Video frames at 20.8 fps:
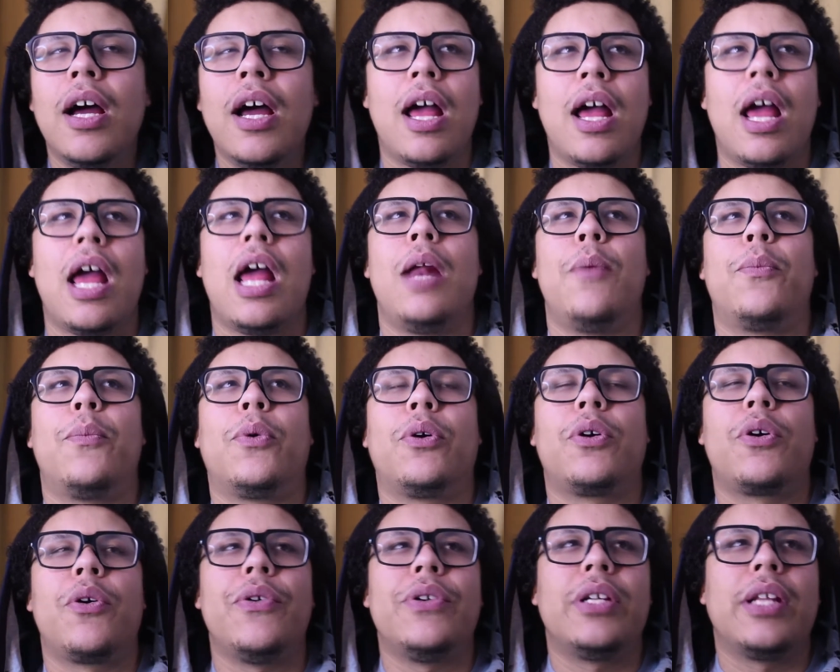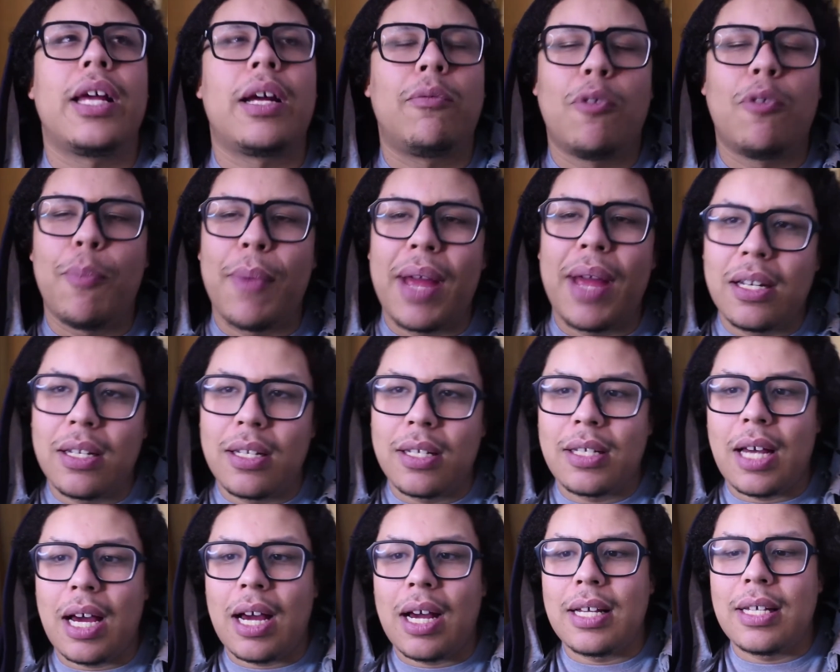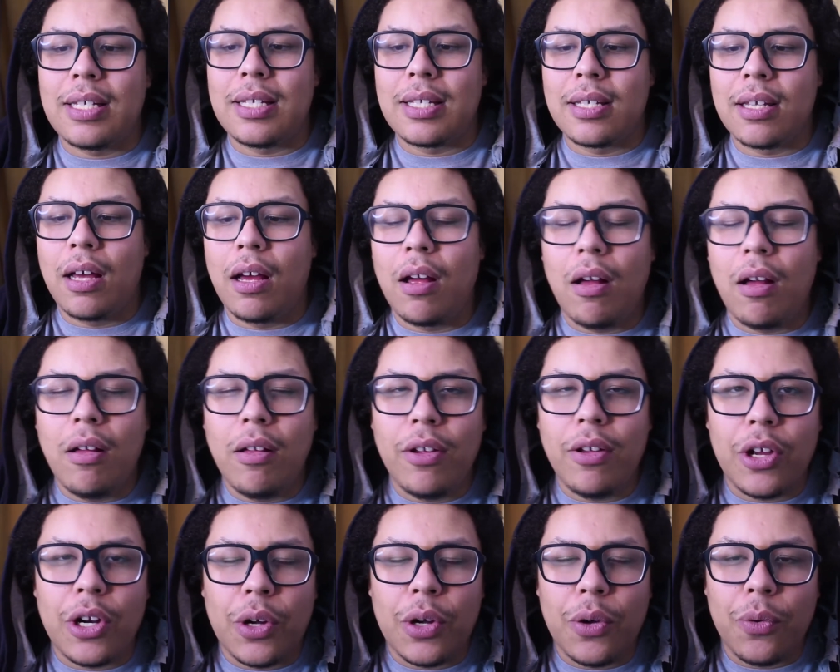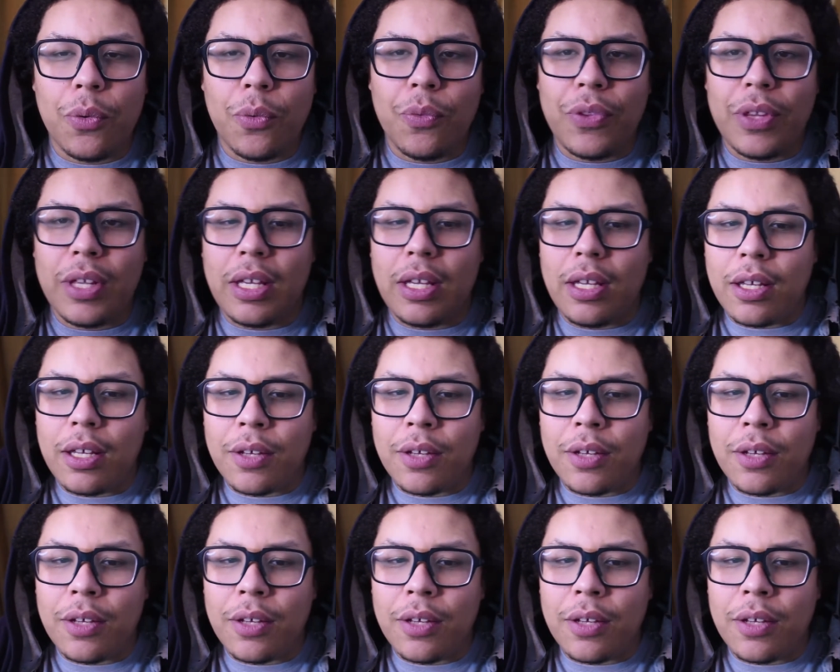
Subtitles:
and we're going to like romanticize the